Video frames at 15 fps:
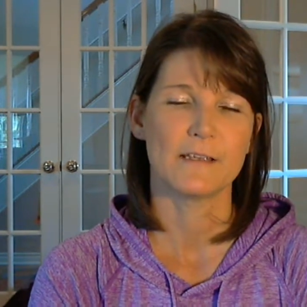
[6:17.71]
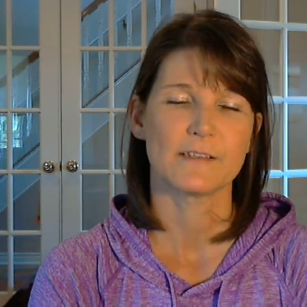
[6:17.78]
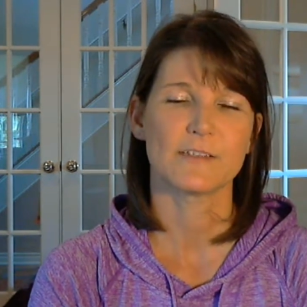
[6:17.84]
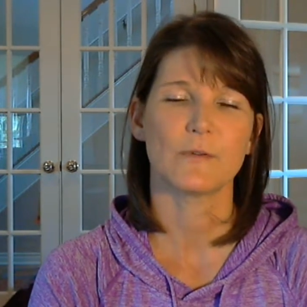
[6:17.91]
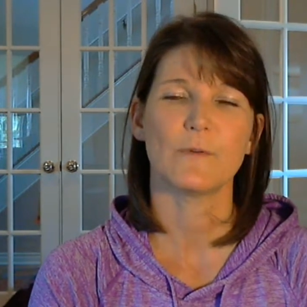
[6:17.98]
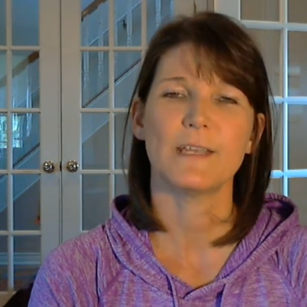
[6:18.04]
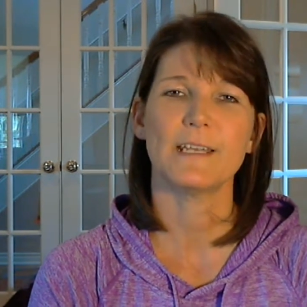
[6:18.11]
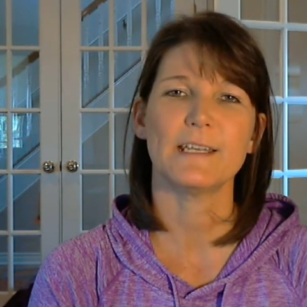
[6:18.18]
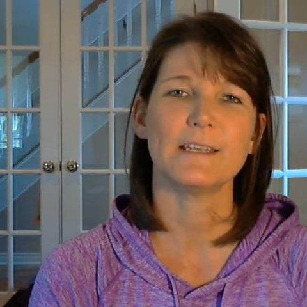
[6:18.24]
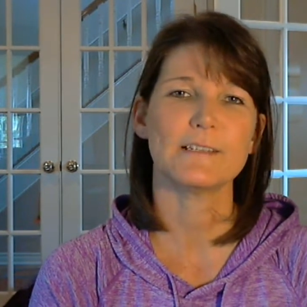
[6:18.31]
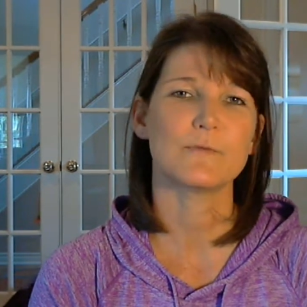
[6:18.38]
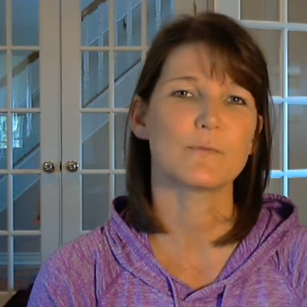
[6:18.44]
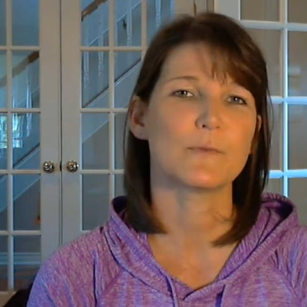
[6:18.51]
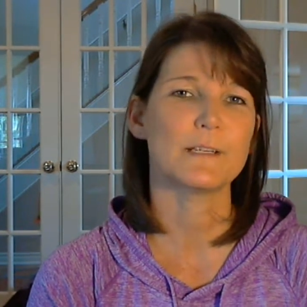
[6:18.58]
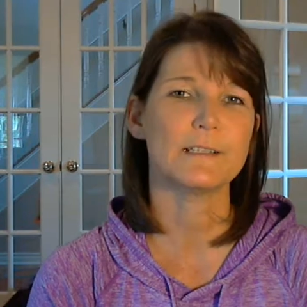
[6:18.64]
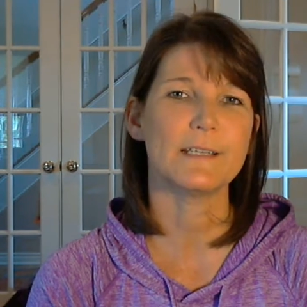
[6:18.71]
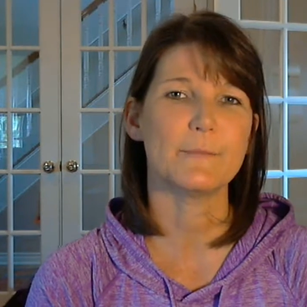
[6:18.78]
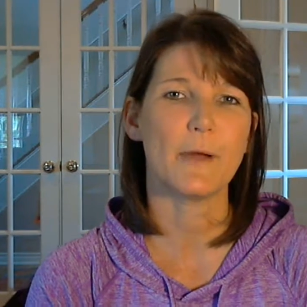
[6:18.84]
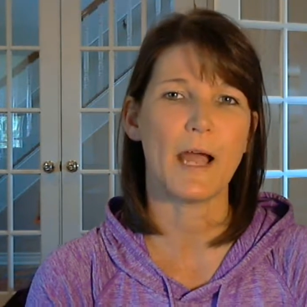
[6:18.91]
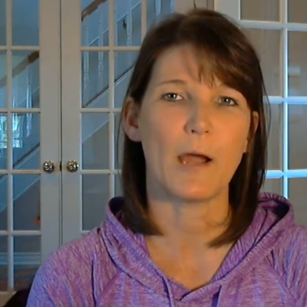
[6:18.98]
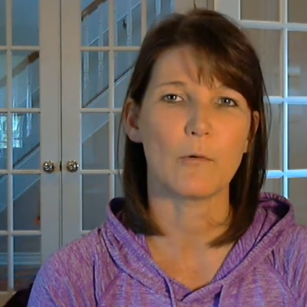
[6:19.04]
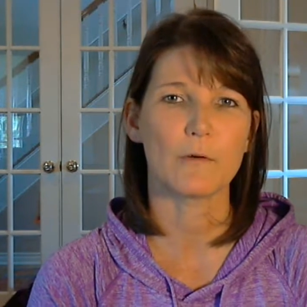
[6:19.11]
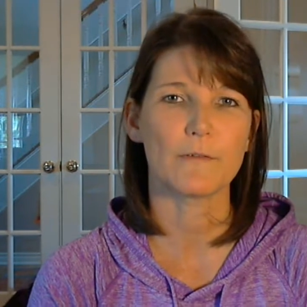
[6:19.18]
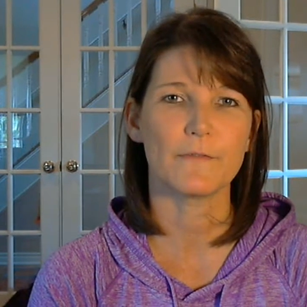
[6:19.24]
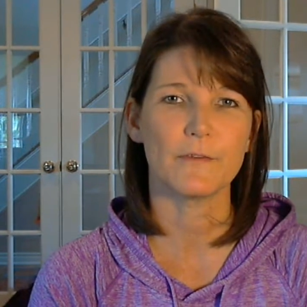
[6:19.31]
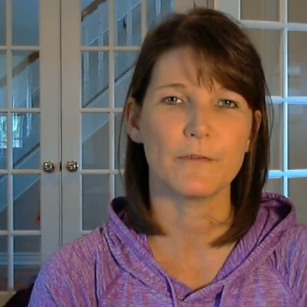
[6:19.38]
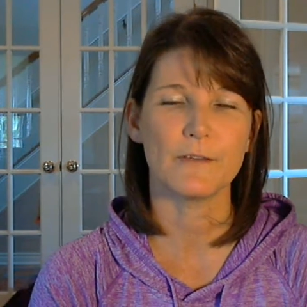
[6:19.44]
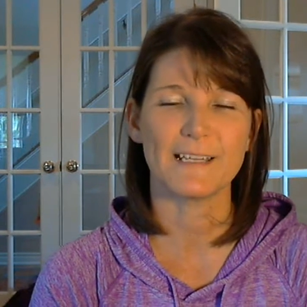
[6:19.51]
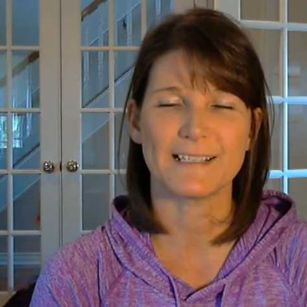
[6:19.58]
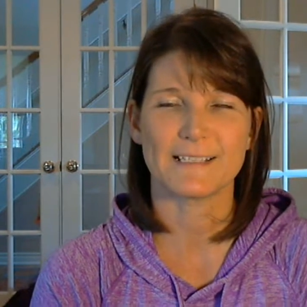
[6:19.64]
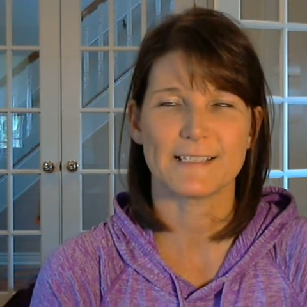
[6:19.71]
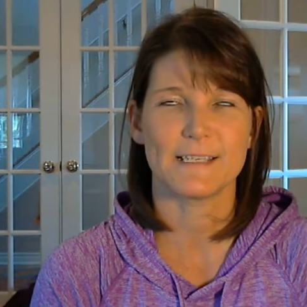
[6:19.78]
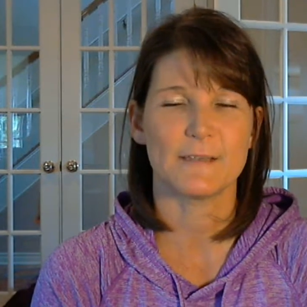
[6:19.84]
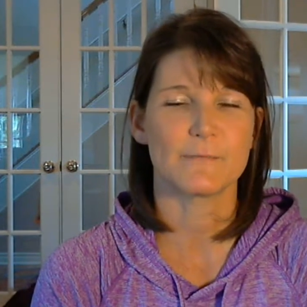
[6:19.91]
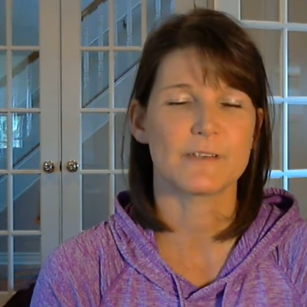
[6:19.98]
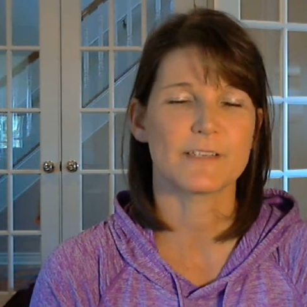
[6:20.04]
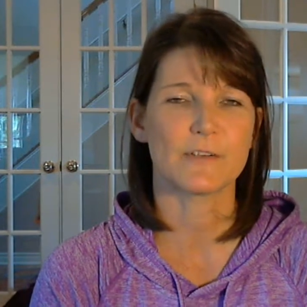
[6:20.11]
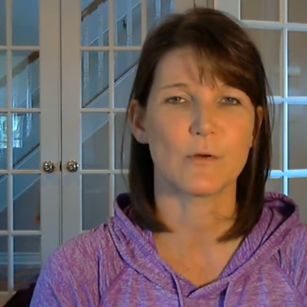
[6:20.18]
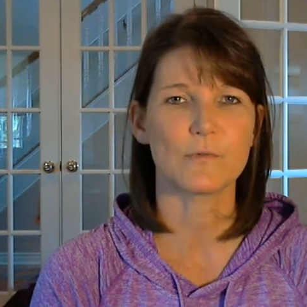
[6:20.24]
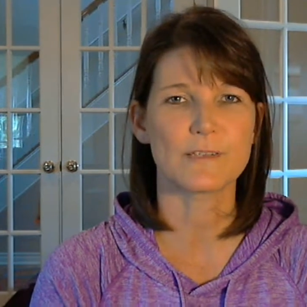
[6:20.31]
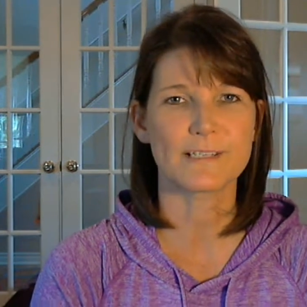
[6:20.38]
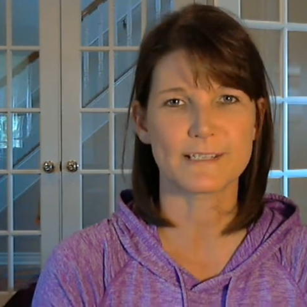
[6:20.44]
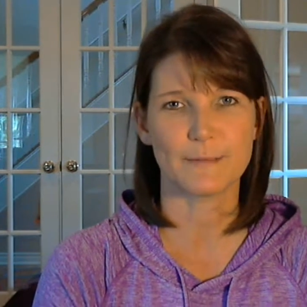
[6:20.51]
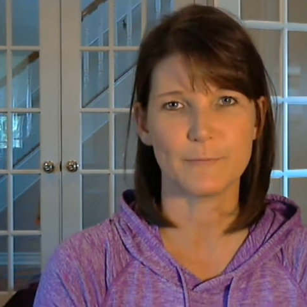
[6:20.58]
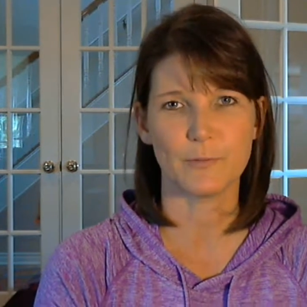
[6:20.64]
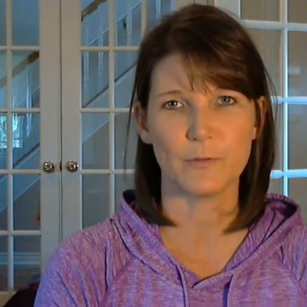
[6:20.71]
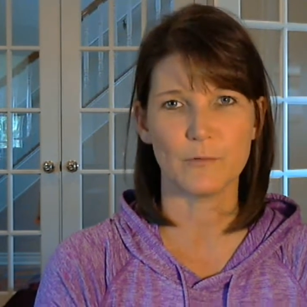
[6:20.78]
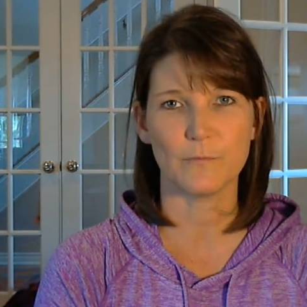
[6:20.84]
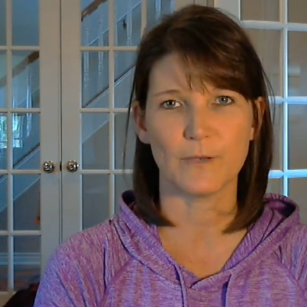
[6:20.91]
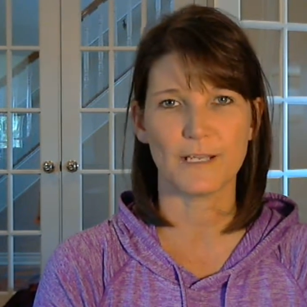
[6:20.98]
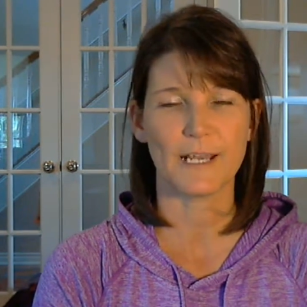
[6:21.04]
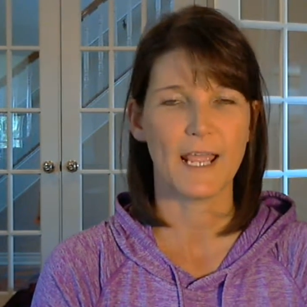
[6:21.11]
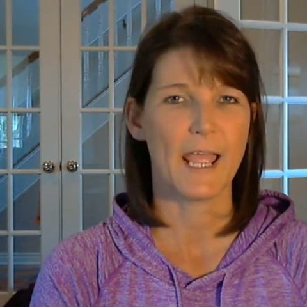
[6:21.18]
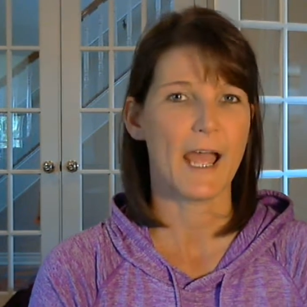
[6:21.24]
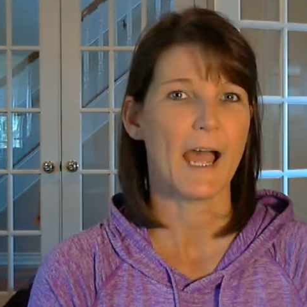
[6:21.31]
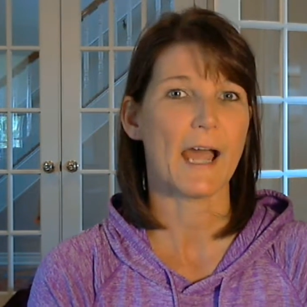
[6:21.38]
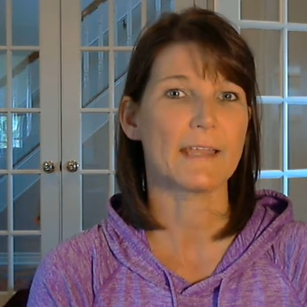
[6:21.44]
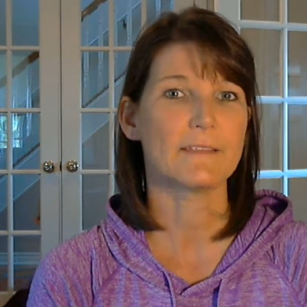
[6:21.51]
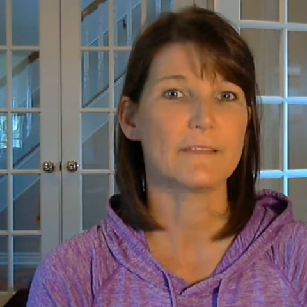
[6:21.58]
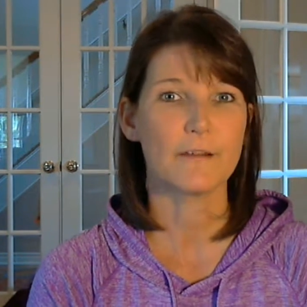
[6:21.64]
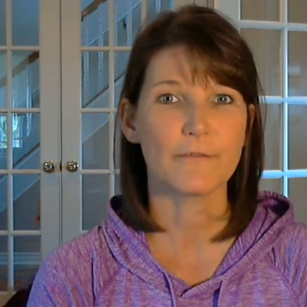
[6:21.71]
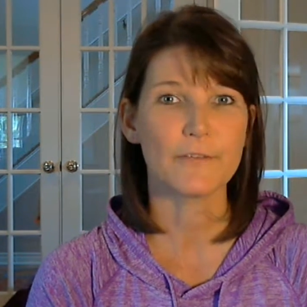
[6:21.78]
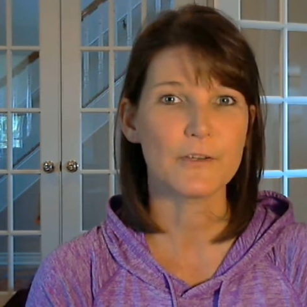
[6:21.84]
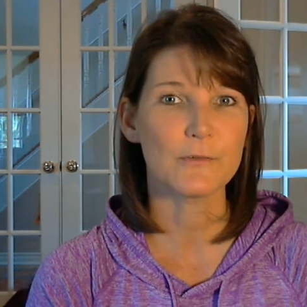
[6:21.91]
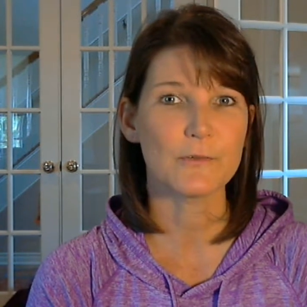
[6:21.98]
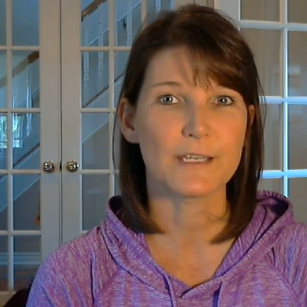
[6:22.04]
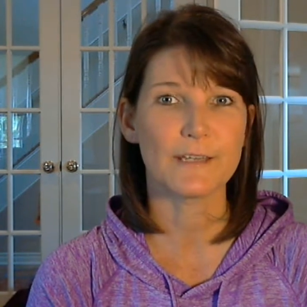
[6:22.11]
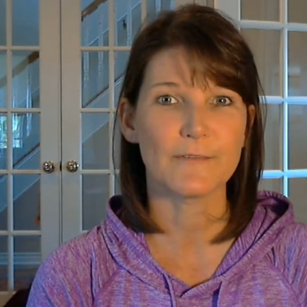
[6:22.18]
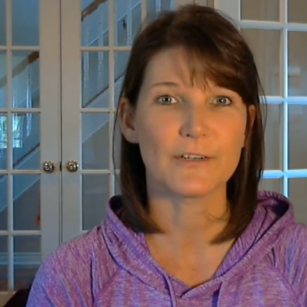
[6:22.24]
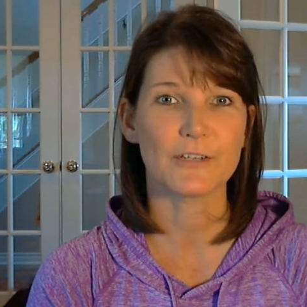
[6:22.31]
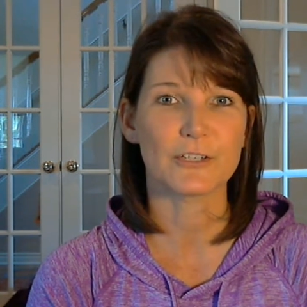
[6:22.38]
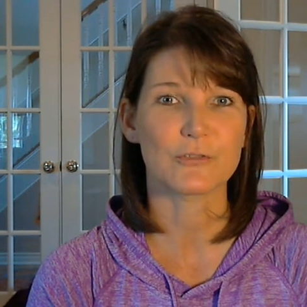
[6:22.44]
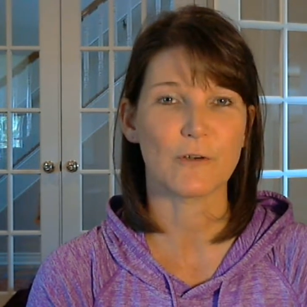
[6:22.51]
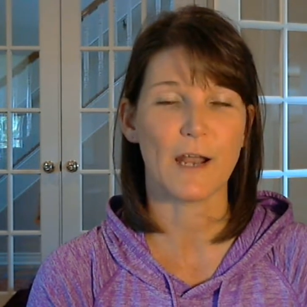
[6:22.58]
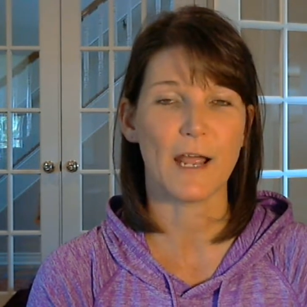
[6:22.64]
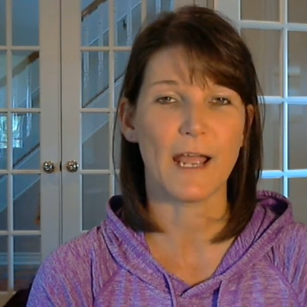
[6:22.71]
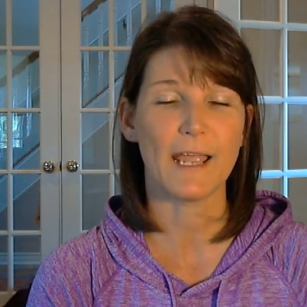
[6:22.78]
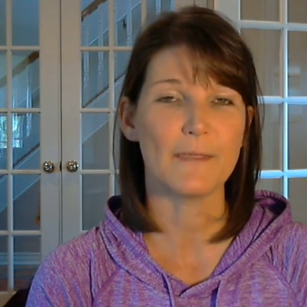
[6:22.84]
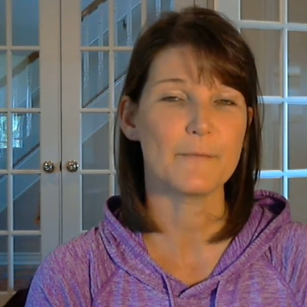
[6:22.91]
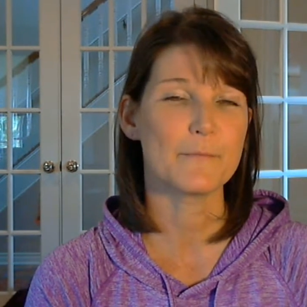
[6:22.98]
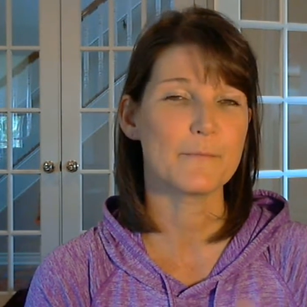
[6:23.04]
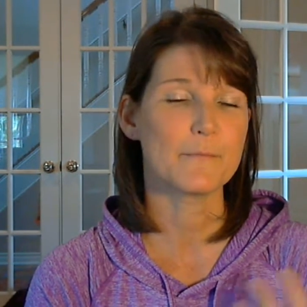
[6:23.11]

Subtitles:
So it is really powerful. It seems so simple, but I'd love for you to give it a try.